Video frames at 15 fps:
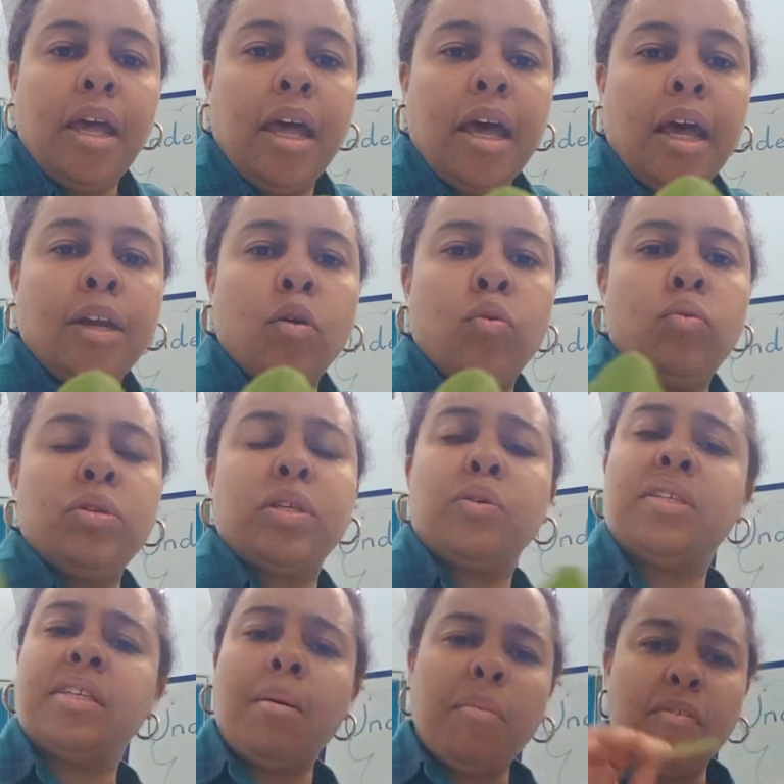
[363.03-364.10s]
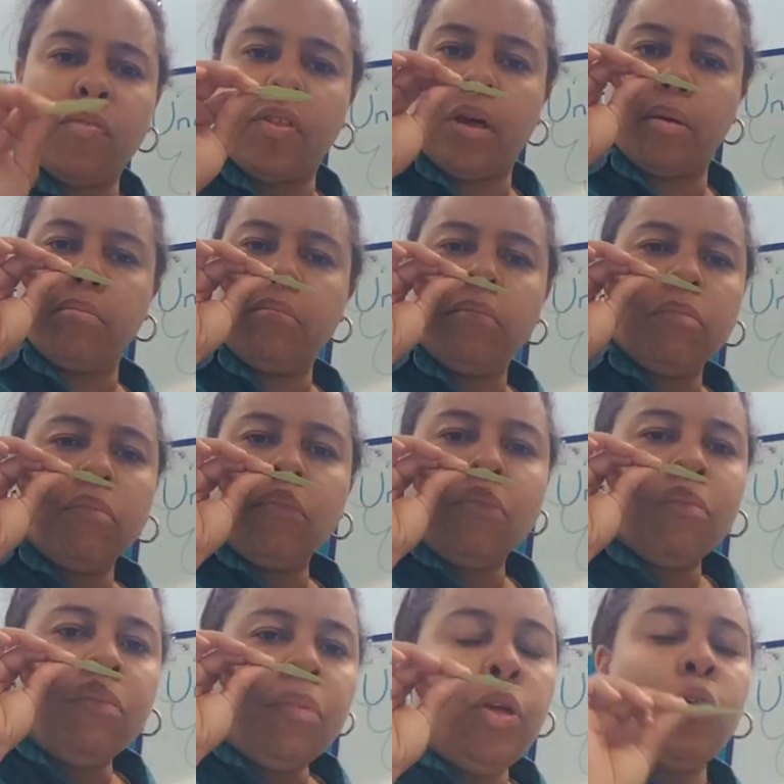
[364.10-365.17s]
And also some of them,
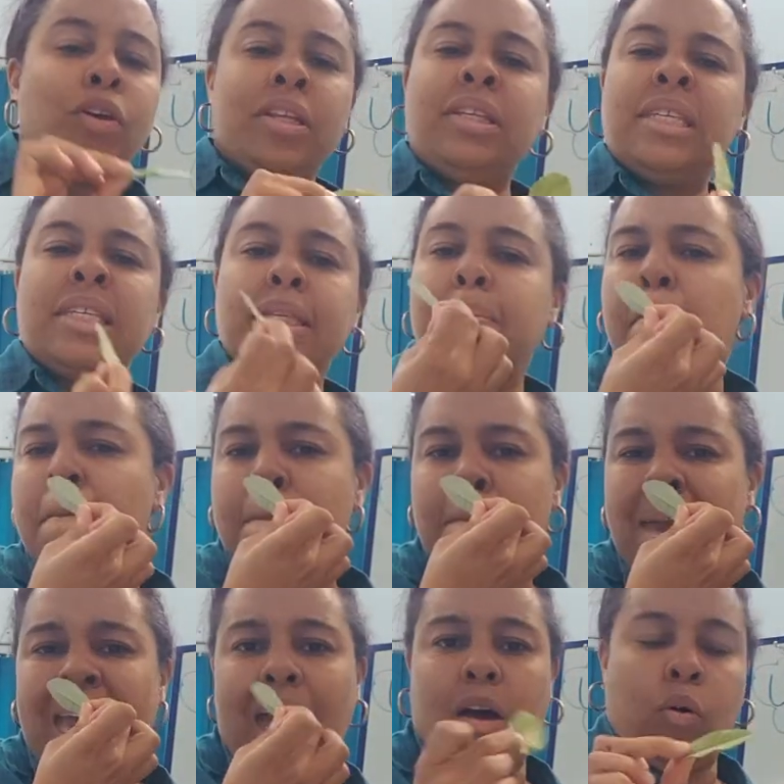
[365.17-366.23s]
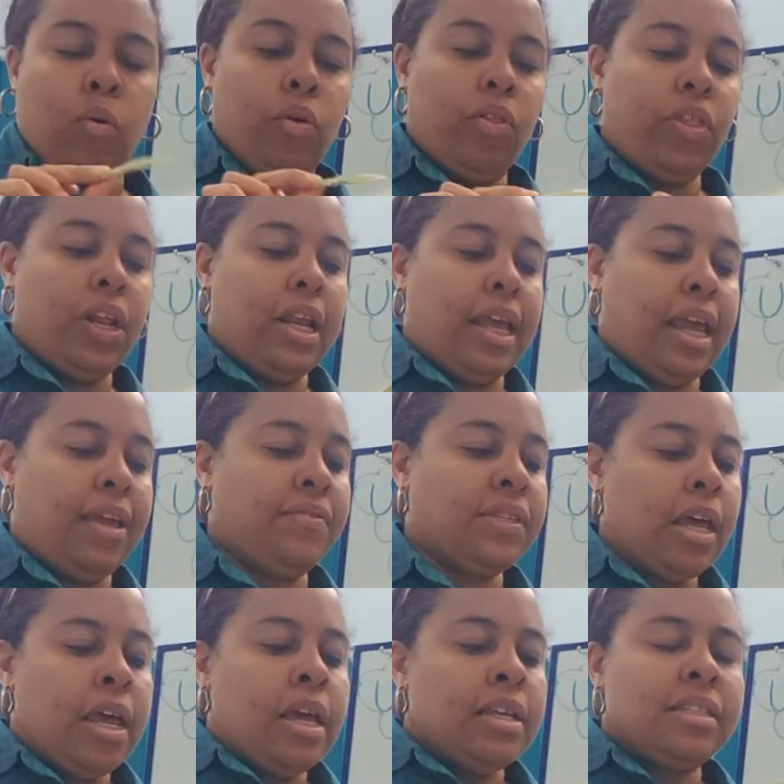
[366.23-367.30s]
you can smell the leaves.
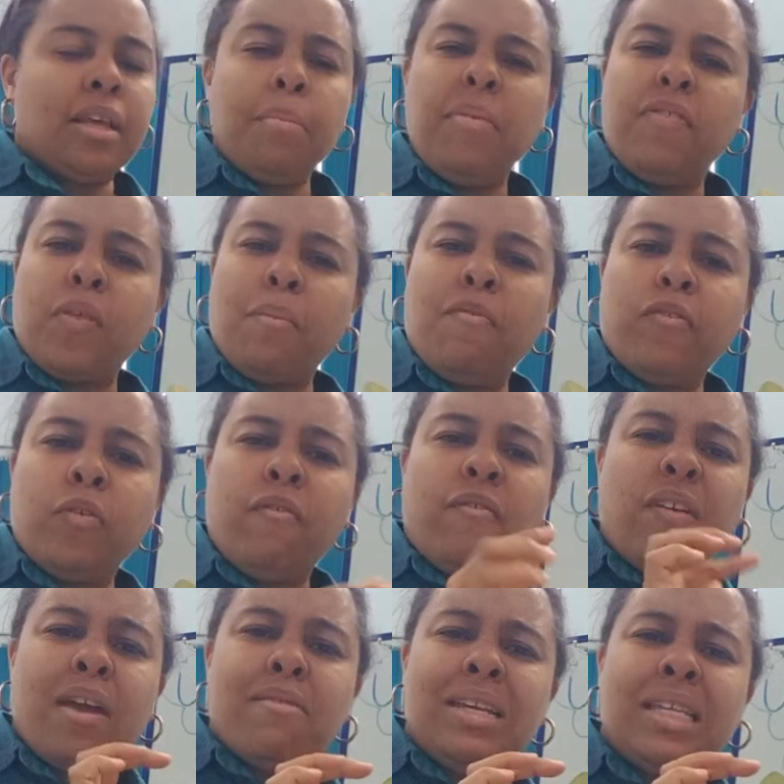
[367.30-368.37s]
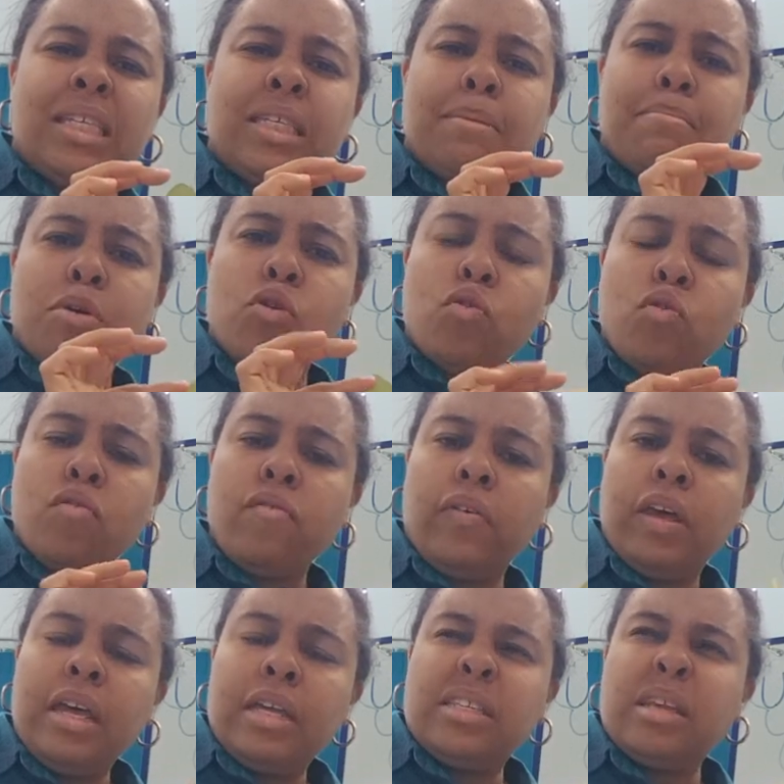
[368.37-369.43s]
Some of them feel very smooth.
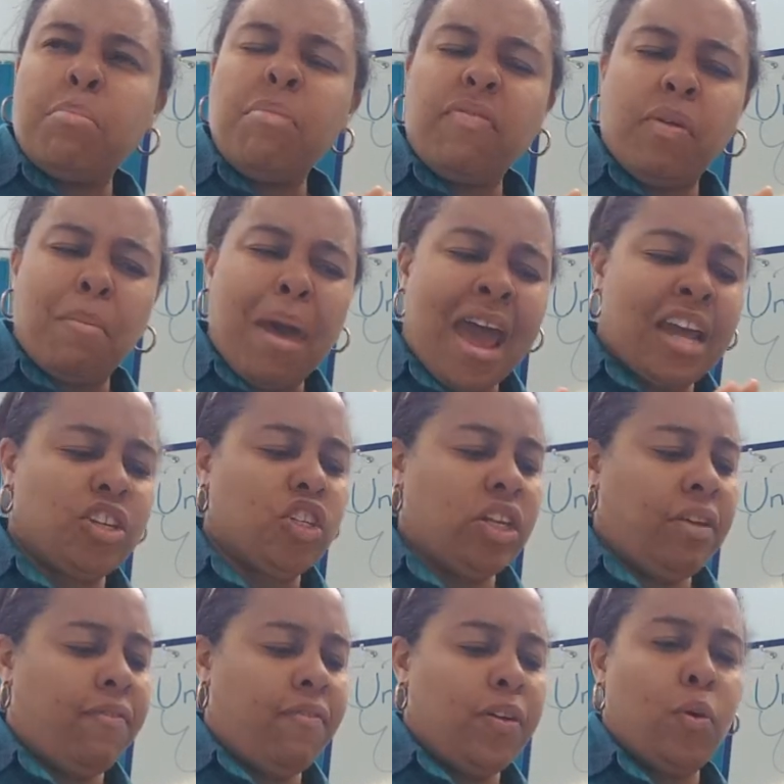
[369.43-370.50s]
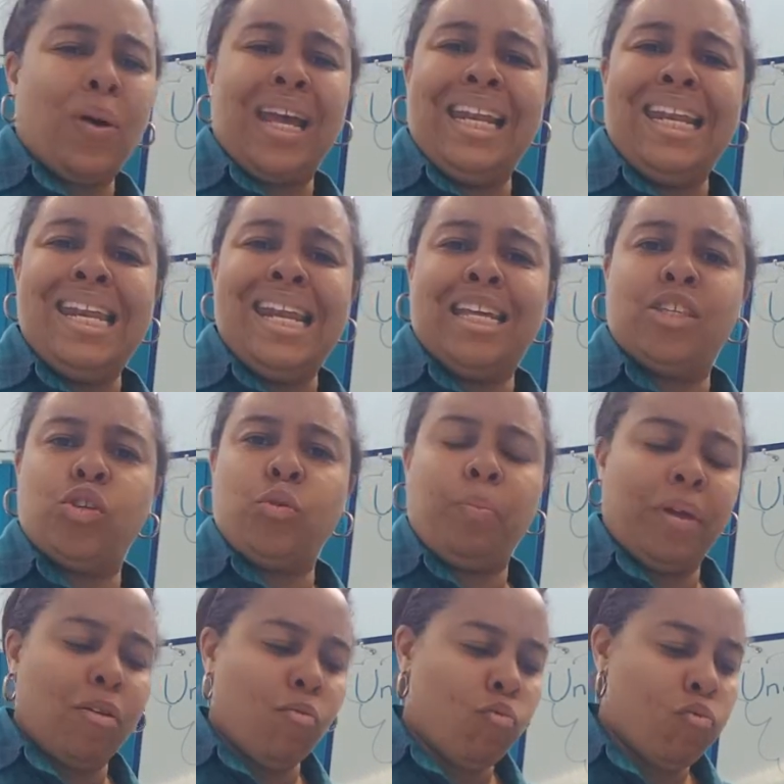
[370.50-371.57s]
Some of them actually feel a little
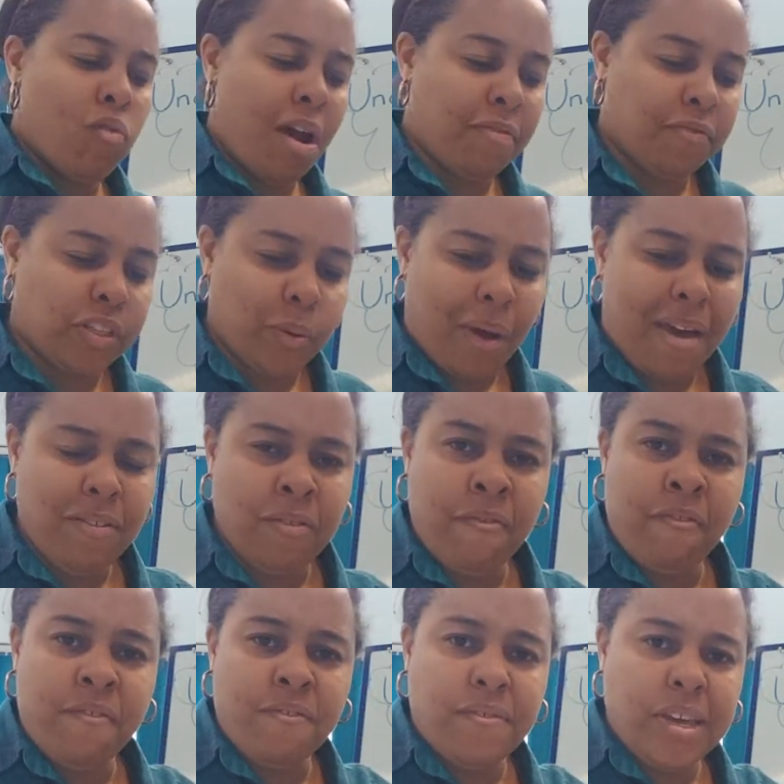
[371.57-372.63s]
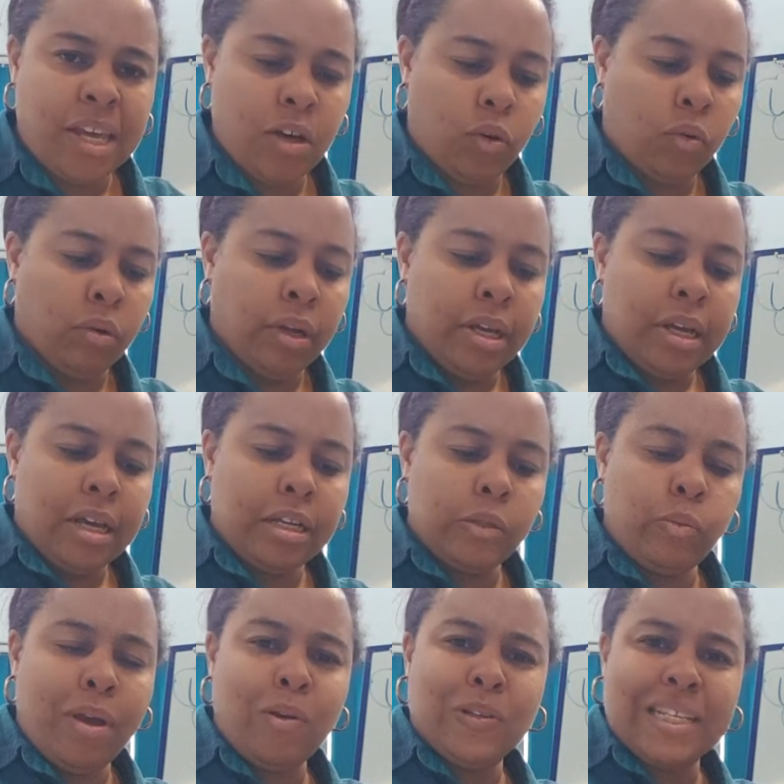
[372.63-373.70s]
bit rough. So have a feel as
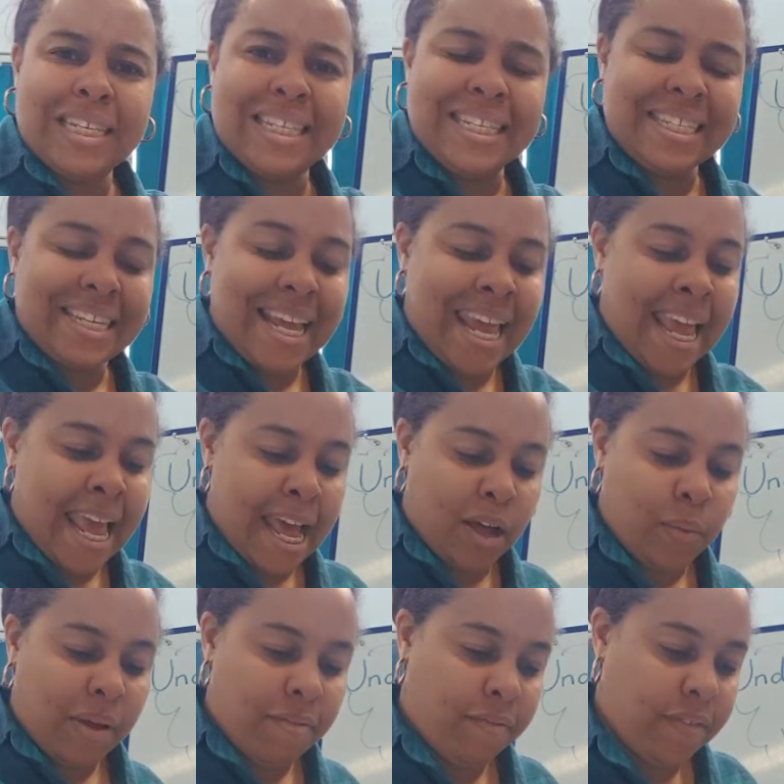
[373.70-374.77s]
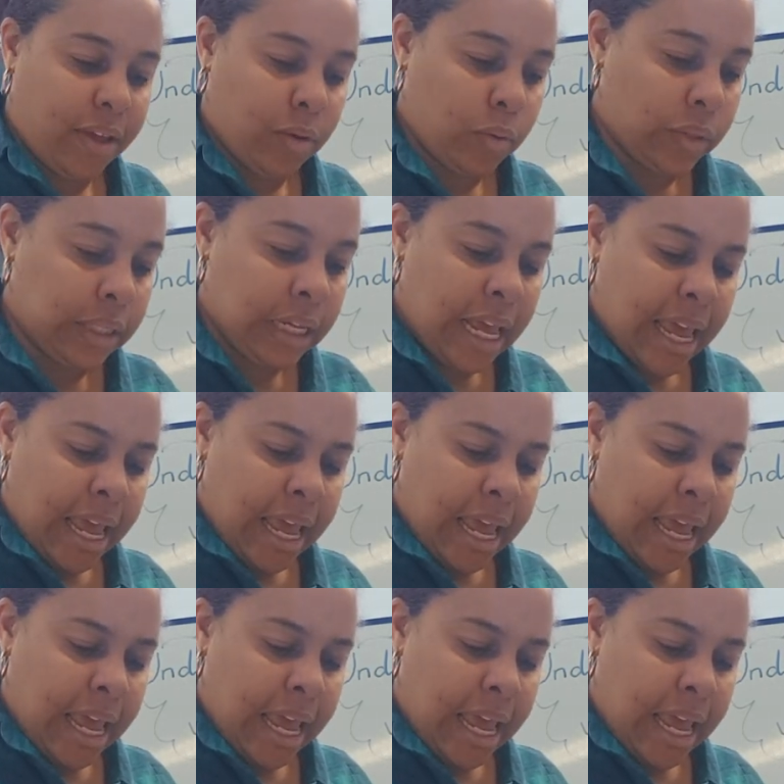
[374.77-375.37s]
well to see how it feels.